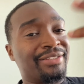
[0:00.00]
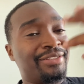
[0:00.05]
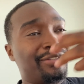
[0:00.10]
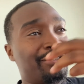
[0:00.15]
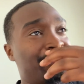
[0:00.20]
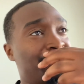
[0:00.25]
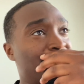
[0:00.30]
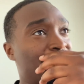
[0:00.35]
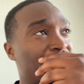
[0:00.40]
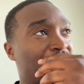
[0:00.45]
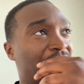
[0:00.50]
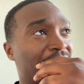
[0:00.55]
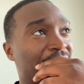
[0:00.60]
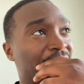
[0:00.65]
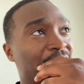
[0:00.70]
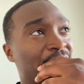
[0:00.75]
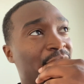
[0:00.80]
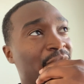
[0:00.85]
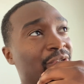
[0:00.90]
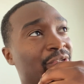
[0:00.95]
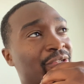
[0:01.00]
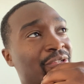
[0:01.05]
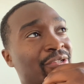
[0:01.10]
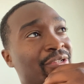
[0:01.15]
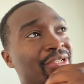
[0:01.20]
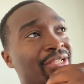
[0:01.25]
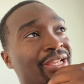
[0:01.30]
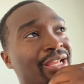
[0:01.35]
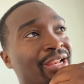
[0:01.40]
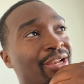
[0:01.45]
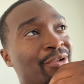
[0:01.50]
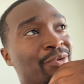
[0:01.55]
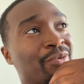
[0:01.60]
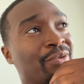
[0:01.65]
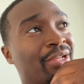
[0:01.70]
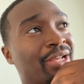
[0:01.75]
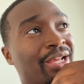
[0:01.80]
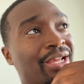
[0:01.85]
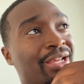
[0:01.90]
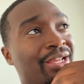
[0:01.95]
you know. Like you, you I
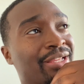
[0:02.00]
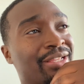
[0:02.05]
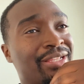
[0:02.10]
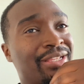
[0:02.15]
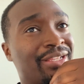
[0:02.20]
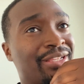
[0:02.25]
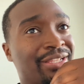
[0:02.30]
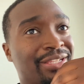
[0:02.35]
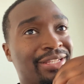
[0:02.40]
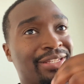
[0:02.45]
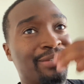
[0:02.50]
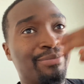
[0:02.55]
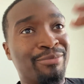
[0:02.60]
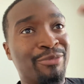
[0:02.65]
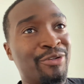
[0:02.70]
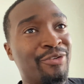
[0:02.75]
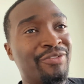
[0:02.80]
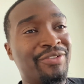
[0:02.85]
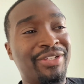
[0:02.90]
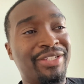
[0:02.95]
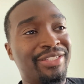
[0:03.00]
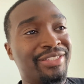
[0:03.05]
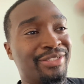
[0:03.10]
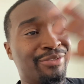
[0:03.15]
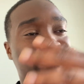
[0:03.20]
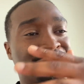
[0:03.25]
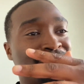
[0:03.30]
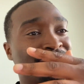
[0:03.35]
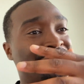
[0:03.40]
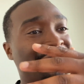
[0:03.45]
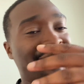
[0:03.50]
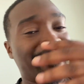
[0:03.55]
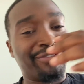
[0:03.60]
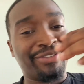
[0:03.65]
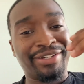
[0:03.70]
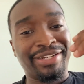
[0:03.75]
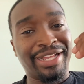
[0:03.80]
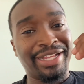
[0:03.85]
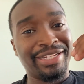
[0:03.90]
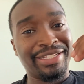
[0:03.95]
don't. I, movies and real life are
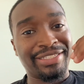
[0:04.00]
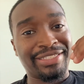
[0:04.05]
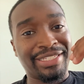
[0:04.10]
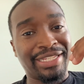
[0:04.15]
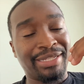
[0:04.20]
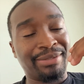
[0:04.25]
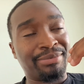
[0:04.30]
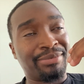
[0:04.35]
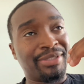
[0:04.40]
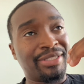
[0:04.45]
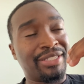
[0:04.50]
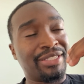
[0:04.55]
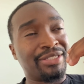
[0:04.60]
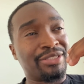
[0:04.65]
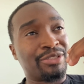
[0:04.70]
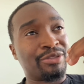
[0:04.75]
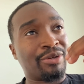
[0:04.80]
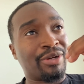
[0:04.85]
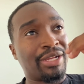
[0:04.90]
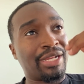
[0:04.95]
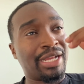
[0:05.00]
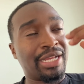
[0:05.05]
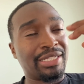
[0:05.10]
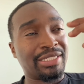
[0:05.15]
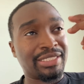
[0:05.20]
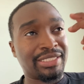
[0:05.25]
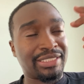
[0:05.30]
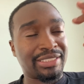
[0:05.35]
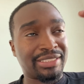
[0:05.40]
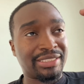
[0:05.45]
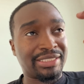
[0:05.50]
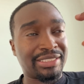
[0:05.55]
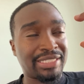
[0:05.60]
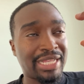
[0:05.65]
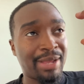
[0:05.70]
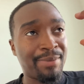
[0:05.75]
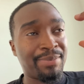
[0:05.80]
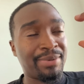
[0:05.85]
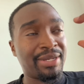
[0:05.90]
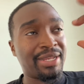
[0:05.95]
not the same thing. So I, I just
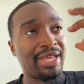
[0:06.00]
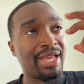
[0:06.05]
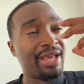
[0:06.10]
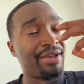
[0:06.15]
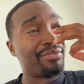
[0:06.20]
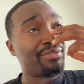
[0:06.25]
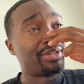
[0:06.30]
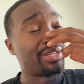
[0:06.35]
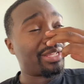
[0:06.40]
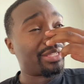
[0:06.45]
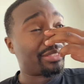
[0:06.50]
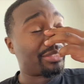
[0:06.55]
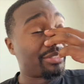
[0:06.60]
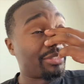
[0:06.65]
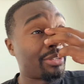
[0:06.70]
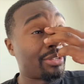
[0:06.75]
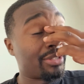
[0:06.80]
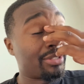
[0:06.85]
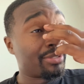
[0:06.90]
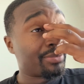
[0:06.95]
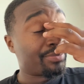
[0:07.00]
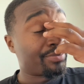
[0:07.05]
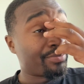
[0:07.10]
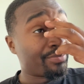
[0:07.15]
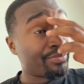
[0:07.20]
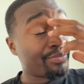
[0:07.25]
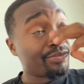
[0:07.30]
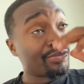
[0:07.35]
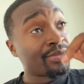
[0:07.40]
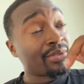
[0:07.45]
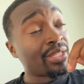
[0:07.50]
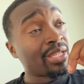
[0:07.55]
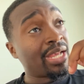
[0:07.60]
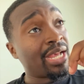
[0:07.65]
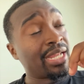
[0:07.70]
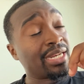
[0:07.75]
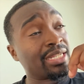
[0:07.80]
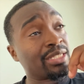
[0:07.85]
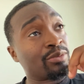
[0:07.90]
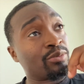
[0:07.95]
stopping and having that thought,
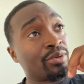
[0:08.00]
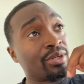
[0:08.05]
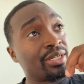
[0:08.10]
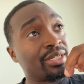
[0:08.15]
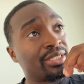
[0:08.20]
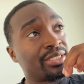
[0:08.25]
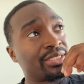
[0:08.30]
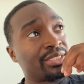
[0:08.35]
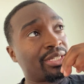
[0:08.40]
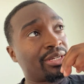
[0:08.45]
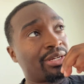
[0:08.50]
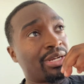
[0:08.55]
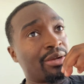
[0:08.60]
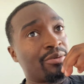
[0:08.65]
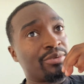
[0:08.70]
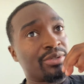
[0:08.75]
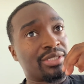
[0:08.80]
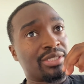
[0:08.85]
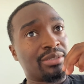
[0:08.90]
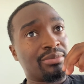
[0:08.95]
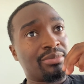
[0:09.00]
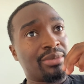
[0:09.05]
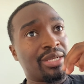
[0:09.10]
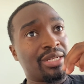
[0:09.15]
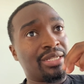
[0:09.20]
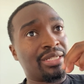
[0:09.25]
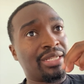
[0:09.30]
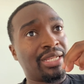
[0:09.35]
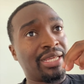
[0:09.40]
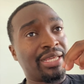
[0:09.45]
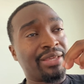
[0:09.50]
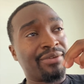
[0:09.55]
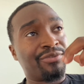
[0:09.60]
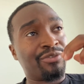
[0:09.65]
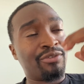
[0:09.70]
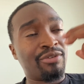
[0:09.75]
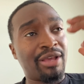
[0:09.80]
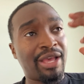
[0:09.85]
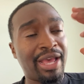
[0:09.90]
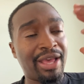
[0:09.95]
I just wanted to share that with somebody. Like if
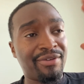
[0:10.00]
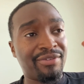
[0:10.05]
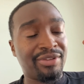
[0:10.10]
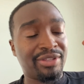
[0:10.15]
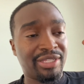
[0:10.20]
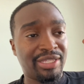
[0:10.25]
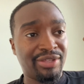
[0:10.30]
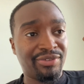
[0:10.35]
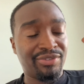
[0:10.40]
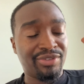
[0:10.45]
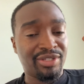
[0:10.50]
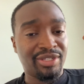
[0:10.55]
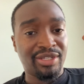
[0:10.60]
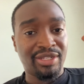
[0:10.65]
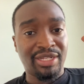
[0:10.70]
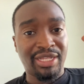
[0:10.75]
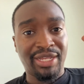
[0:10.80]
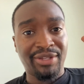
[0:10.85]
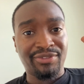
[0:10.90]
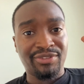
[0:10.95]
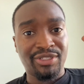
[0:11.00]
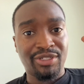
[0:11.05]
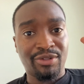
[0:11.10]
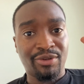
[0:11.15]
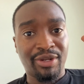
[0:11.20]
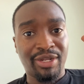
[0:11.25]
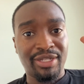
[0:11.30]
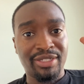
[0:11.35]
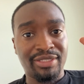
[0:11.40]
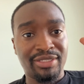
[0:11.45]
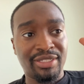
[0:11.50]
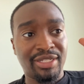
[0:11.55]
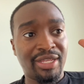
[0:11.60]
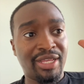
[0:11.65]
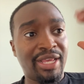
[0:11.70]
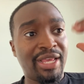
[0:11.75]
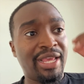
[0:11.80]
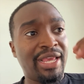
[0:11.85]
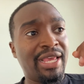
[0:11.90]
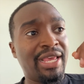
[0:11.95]
you haven't given your life to Christ,
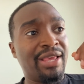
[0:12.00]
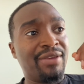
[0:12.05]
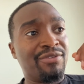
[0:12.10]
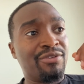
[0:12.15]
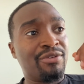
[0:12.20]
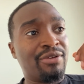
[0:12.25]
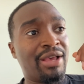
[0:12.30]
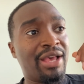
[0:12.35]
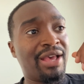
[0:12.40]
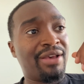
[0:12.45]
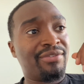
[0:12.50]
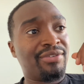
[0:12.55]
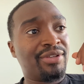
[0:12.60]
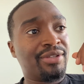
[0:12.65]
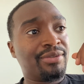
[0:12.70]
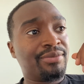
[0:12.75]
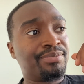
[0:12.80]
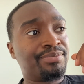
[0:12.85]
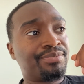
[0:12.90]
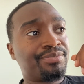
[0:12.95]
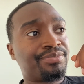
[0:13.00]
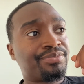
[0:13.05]
if you haven't